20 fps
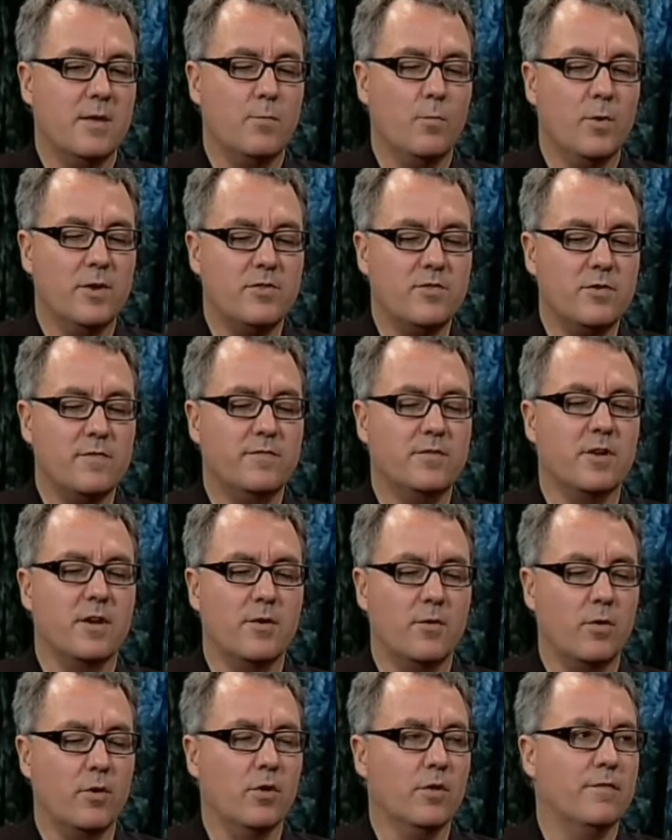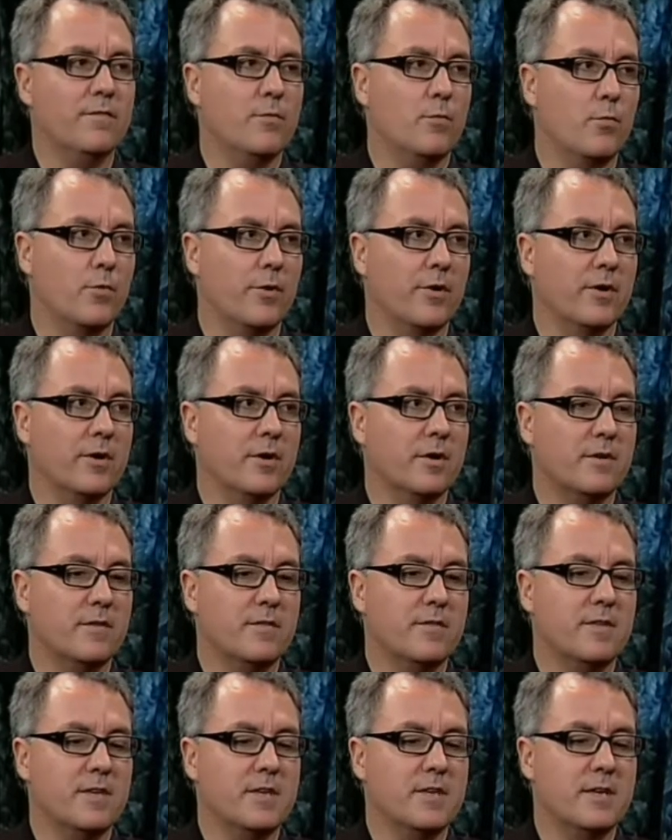And once you've done all of the work,
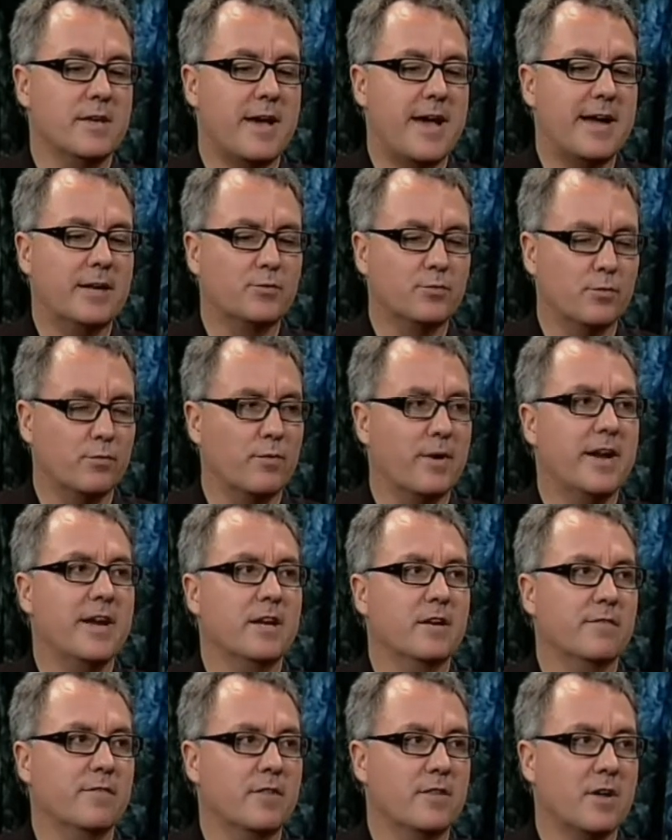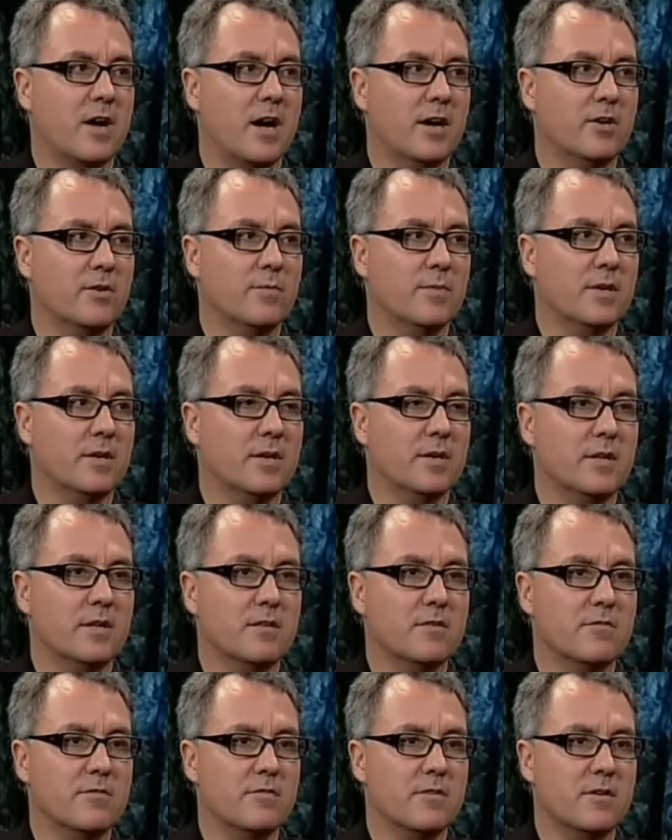the actual writing of the document
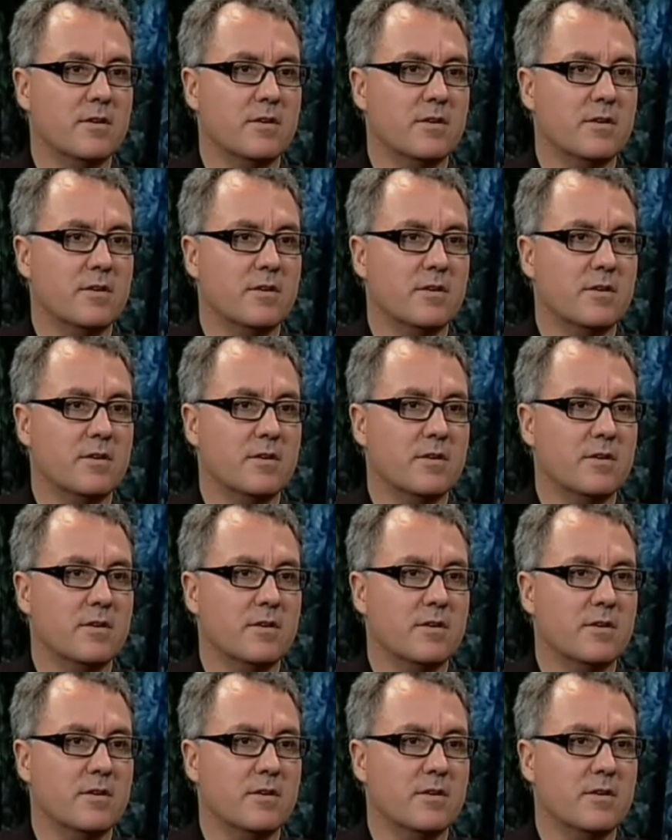is,